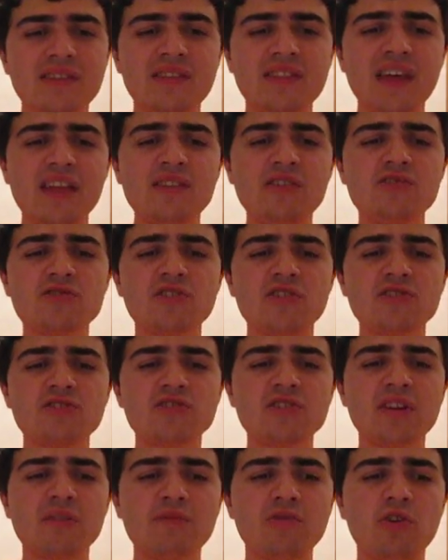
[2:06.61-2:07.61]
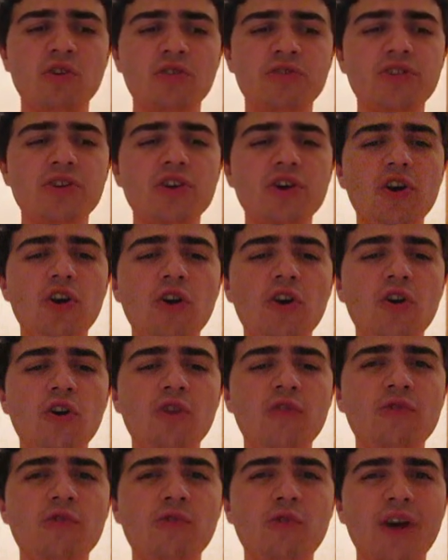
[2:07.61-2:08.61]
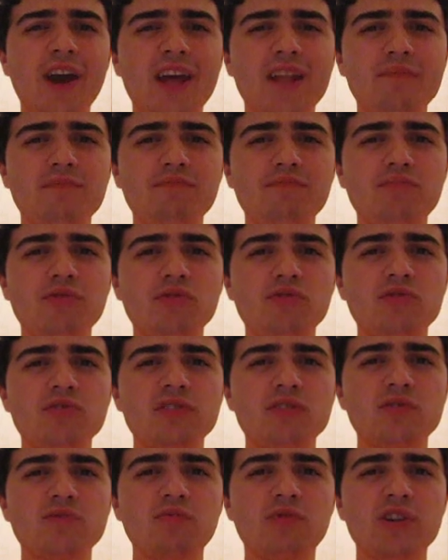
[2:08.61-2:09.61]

Then there's also something called the overhead boost,